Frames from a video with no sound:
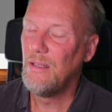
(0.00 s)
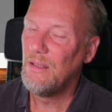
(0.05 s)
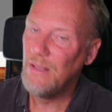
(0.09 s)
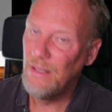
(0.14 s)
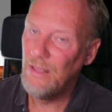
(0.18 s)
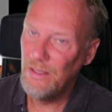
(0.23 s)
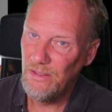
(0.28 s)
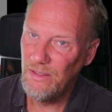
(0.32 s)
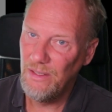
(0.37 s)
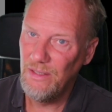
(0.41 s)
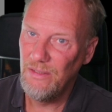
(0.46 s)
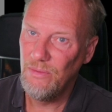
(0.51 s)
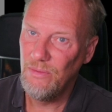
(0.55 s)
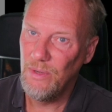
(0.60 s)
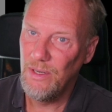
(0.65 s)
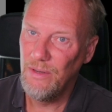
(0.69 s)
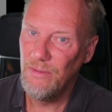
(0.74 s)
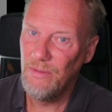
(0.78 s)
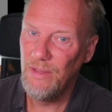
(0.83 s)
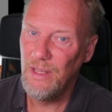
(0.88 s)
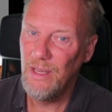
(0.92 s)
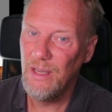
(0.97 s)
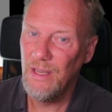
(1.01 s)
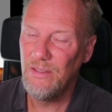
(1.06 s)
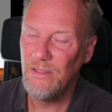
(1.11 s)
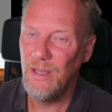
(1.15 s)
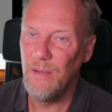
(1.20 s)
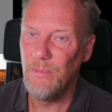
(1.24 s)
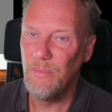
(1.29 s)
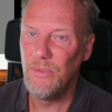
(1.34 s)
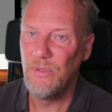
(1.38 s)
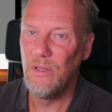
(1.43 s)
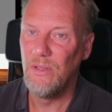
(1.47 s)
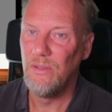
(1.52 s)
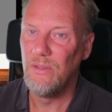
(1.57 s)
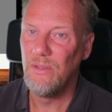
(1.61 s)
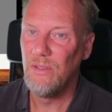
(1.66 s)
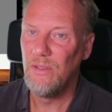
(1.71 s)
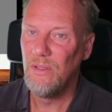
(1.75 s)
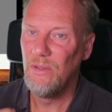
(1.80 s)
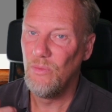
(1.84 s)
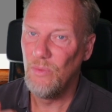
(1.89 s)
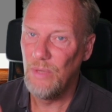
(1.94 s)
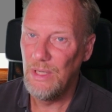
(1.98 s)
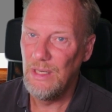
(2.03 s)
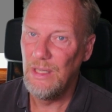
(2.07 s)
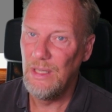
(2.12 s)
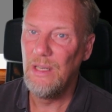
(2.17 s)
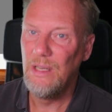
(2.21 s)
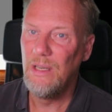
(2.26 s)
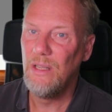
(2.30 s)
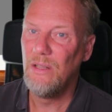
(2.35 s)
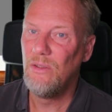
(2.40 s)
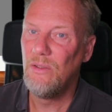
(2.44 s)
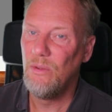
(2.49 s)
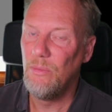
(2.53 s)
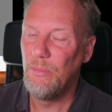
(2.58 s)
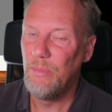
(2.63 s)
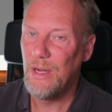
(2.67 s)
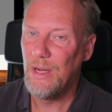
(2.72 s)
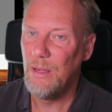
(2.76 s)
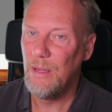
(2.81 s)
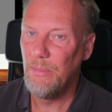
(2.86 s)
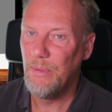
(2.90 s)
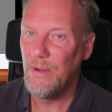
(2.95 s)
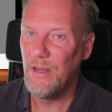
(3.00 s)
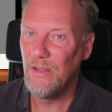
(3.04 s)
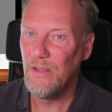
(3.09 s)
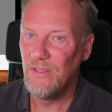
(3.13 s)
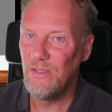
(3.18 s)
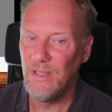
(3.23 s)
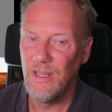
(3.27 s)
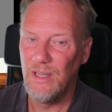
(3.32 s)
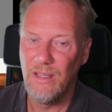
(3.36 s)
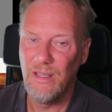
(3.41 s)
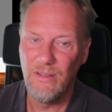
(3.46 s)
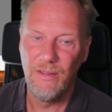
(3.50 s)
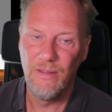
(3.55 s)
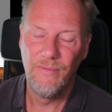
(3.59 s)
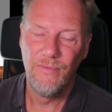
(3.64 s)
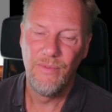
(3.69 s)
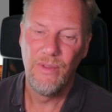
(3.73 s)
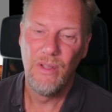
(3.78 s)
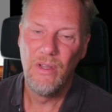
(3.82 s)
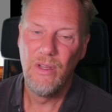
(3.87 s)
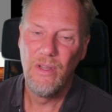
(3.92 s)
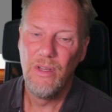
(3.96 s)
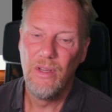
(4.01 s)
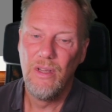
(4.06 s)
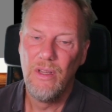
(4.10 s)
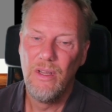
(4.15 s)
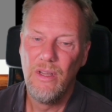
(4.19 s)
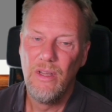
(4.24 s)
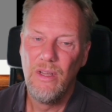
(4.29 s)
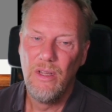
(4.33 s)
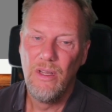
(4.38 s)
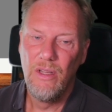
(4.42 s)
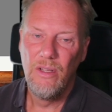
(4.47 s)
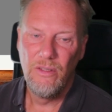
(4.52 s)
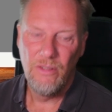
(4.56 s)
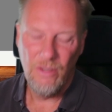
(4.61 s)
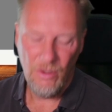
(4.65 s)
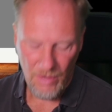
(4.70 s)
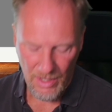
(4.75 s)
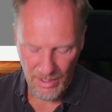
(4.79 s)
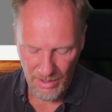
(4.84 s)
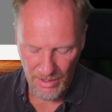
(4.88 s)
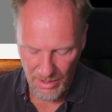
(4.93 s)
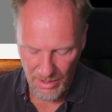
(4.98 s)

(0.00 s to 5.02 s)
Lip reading: This is one of the exceptions. We needed to bypass that. So I